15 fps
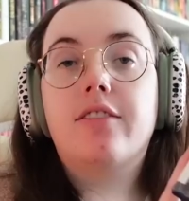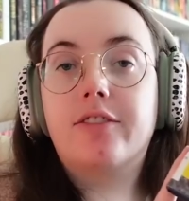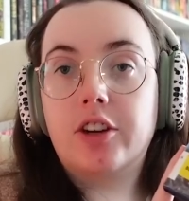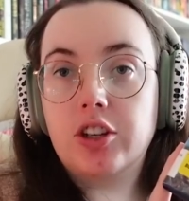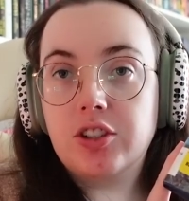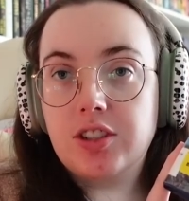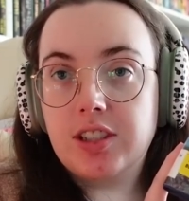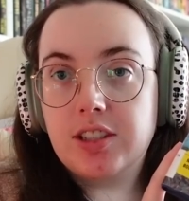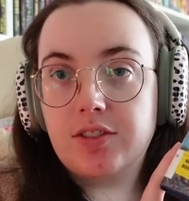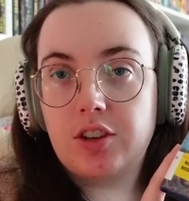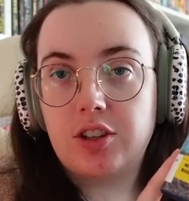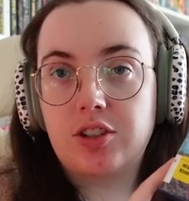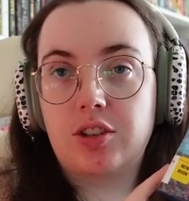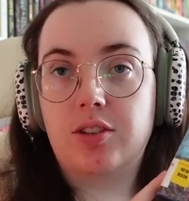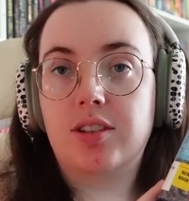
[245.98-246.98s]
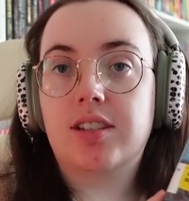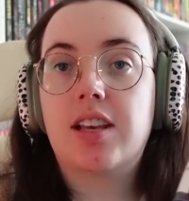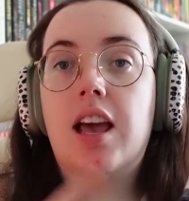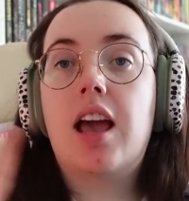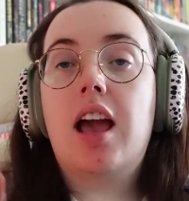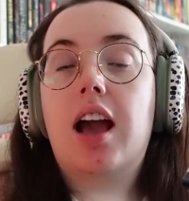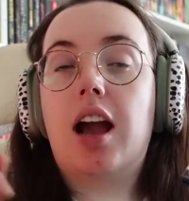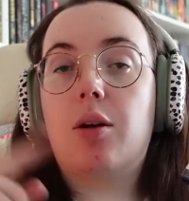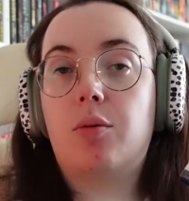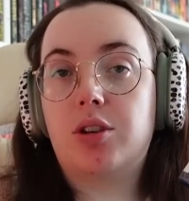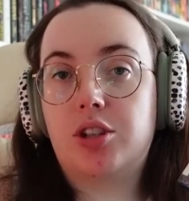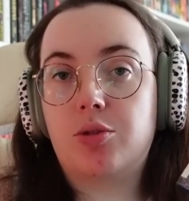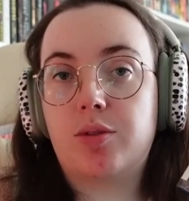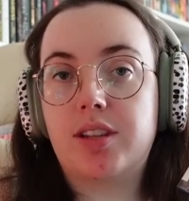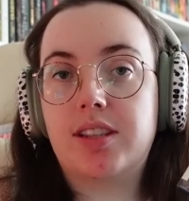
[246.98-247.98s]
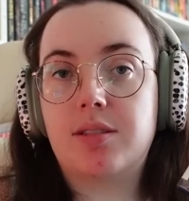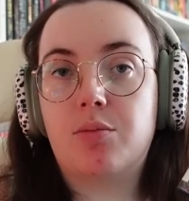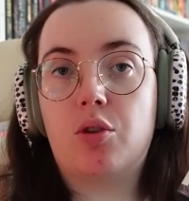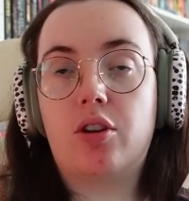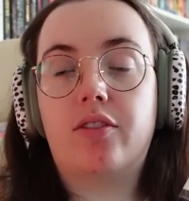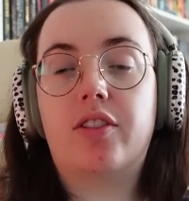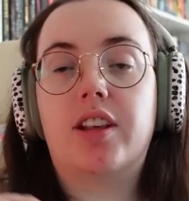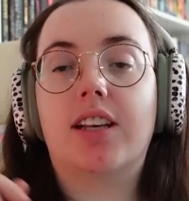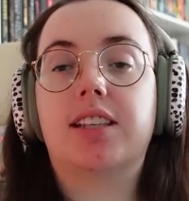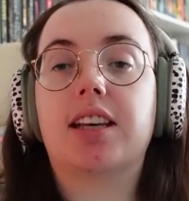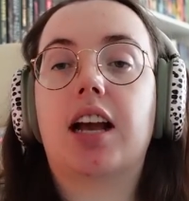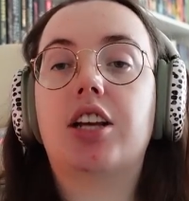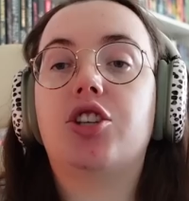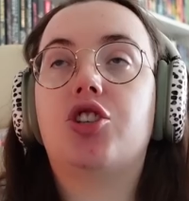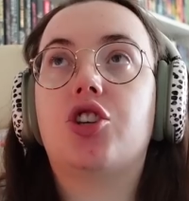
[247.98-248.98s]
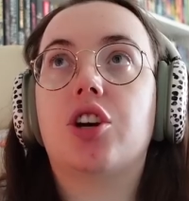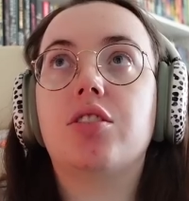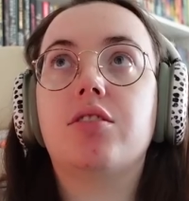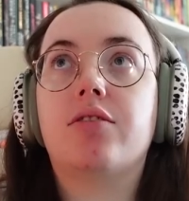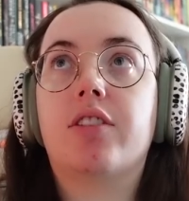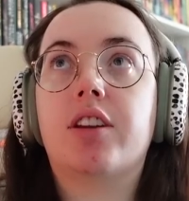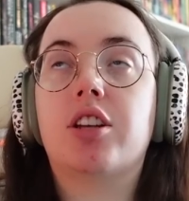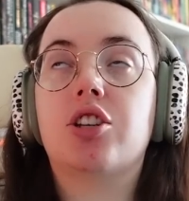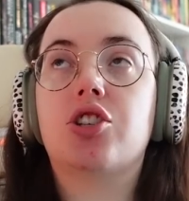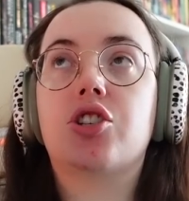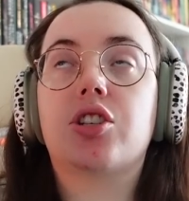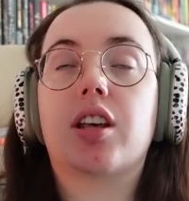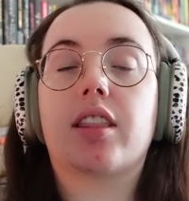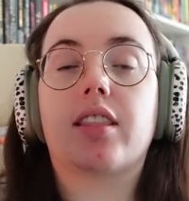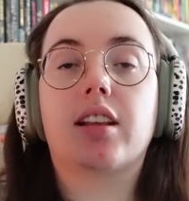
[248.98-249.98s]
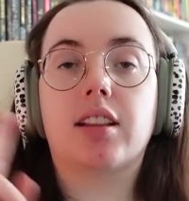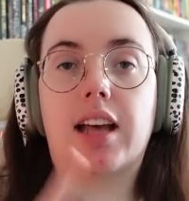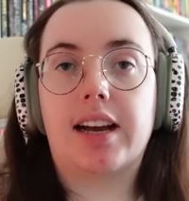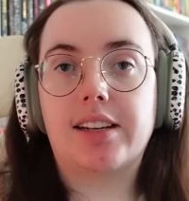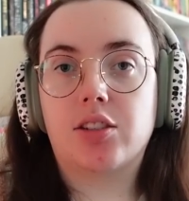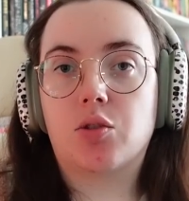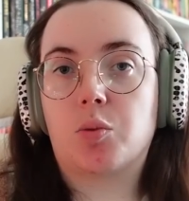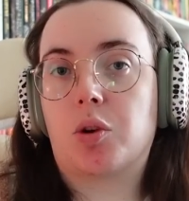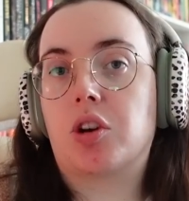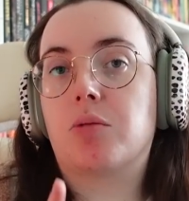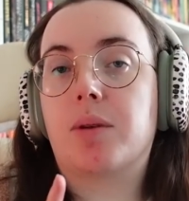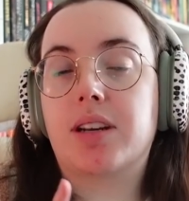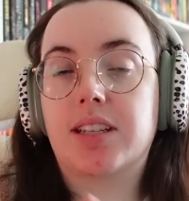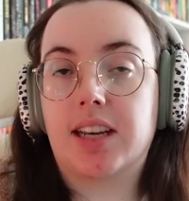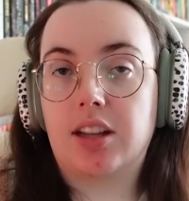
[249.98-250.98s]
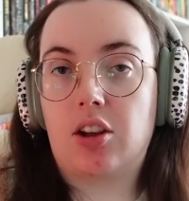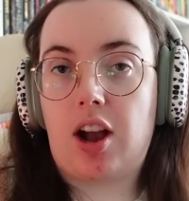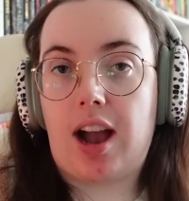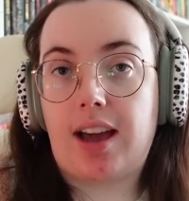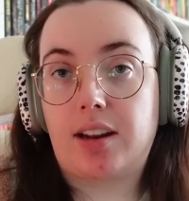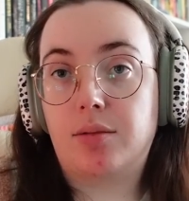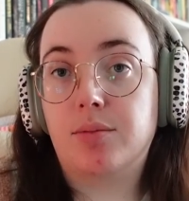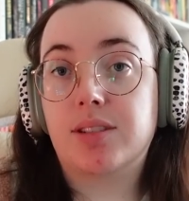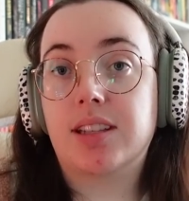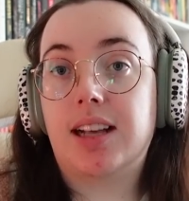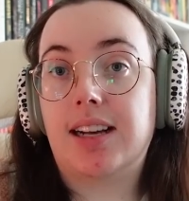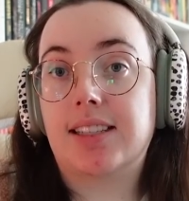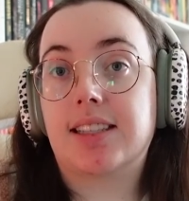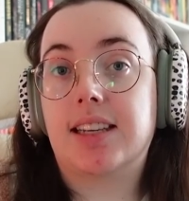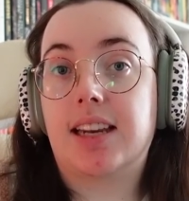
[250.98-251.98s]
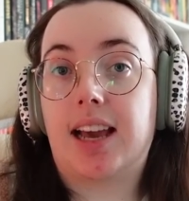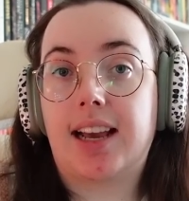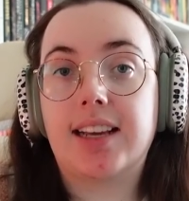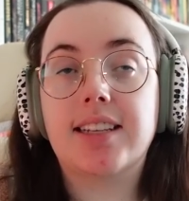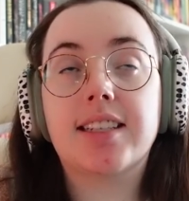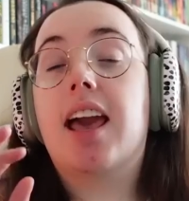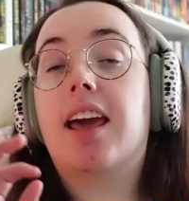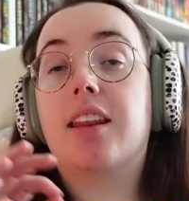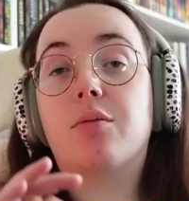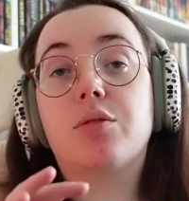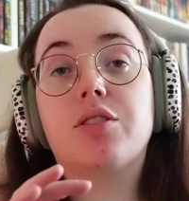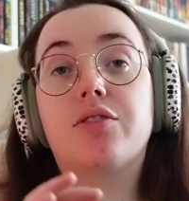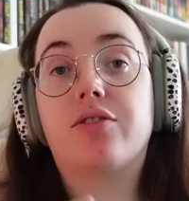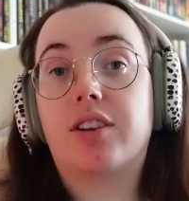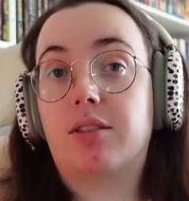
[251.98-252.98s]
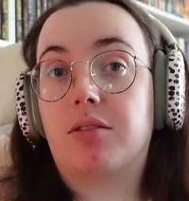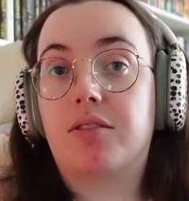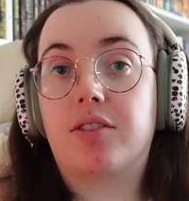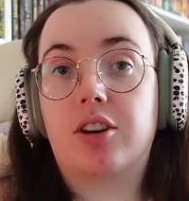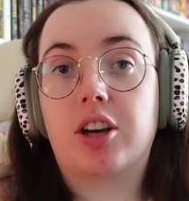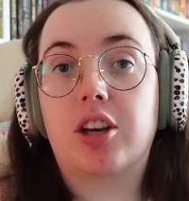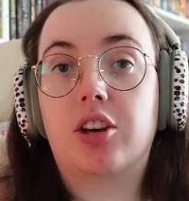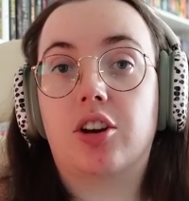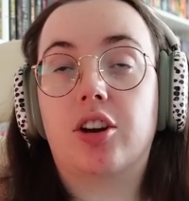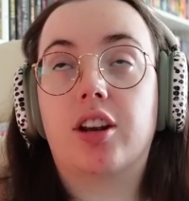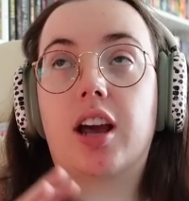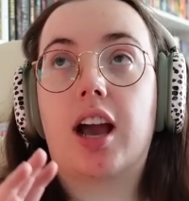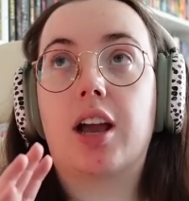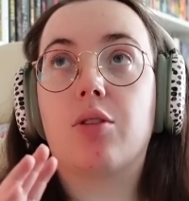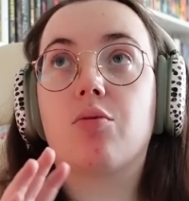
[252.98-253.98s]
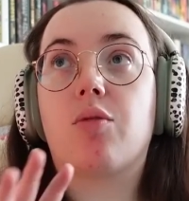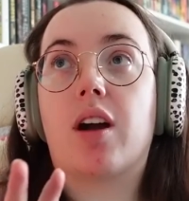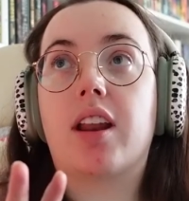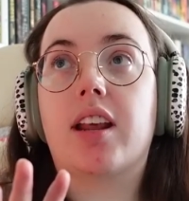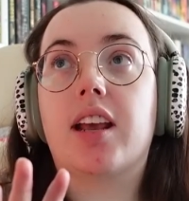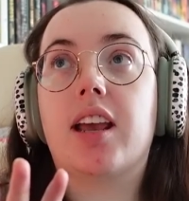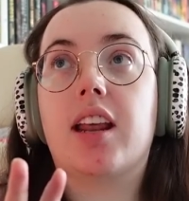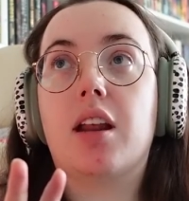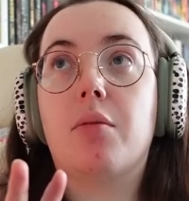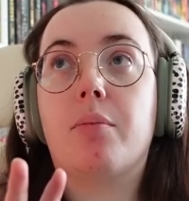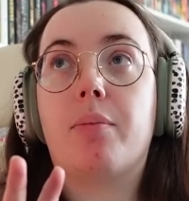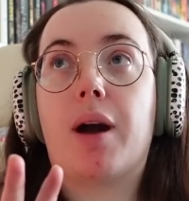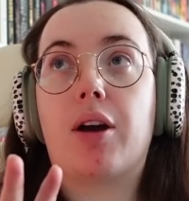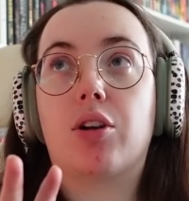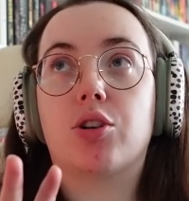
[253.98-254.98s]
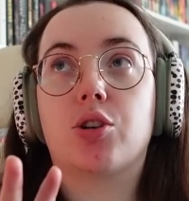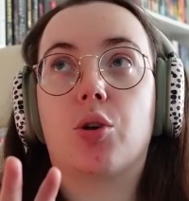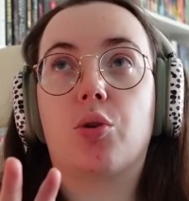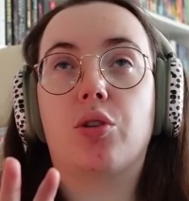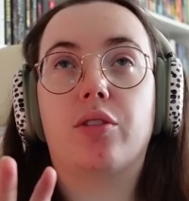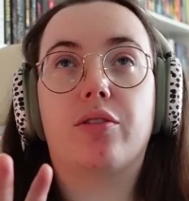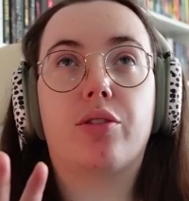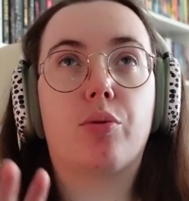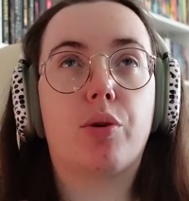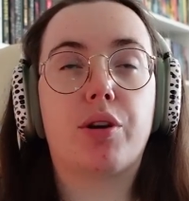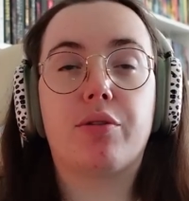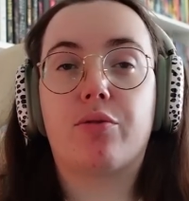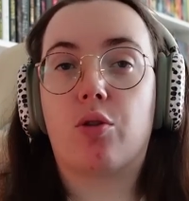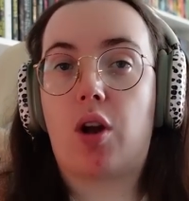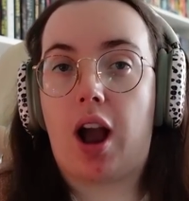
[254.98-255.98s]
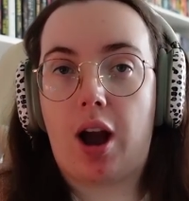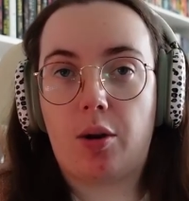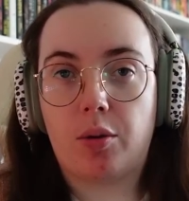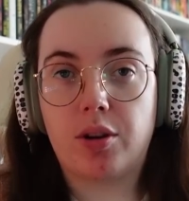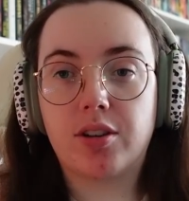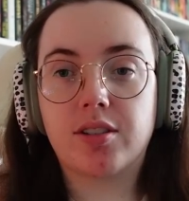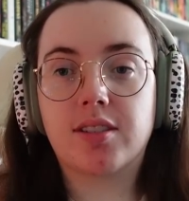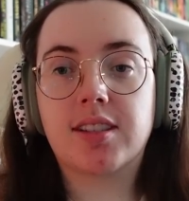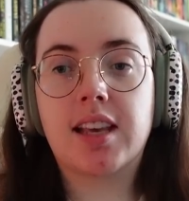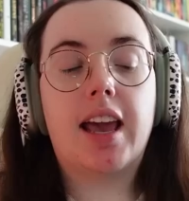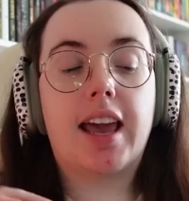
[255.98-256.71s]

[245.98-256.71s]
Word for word: First things first though is I want to read some more of this. I just finished The Last Word by Taylor Adams last night, and it was very, very good. I read it in about a total of 3 to 4 hours.